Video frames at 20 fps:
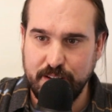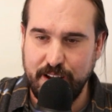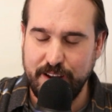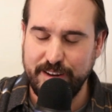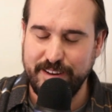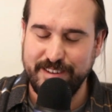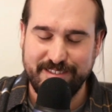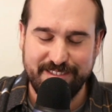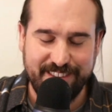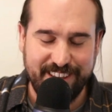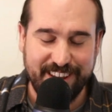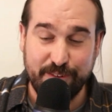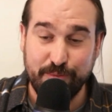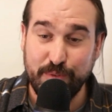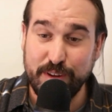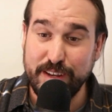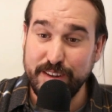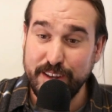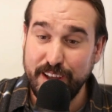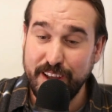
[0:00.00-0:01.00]

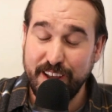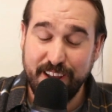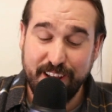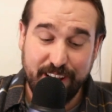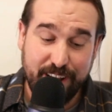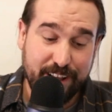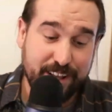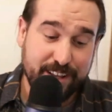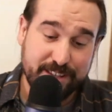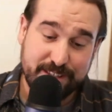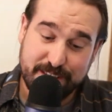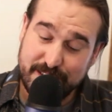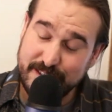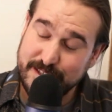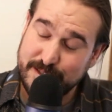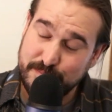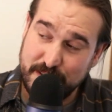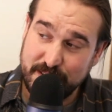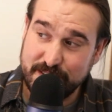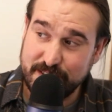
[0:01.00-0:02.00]
It's an
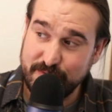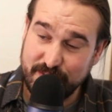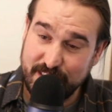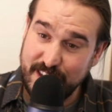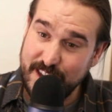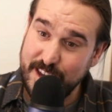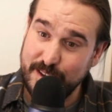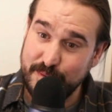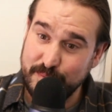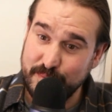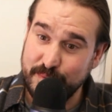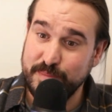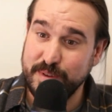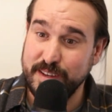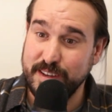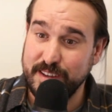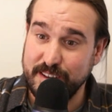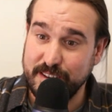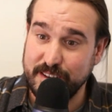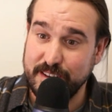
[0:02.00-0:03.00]
expensive game of
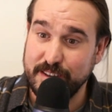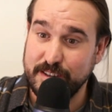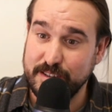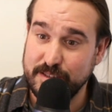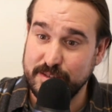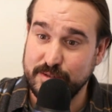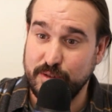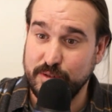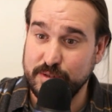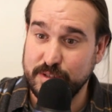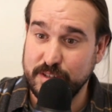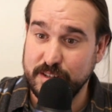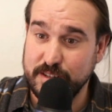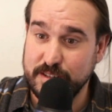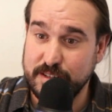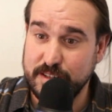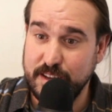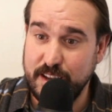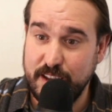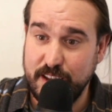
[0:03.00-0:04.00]
being a consultant,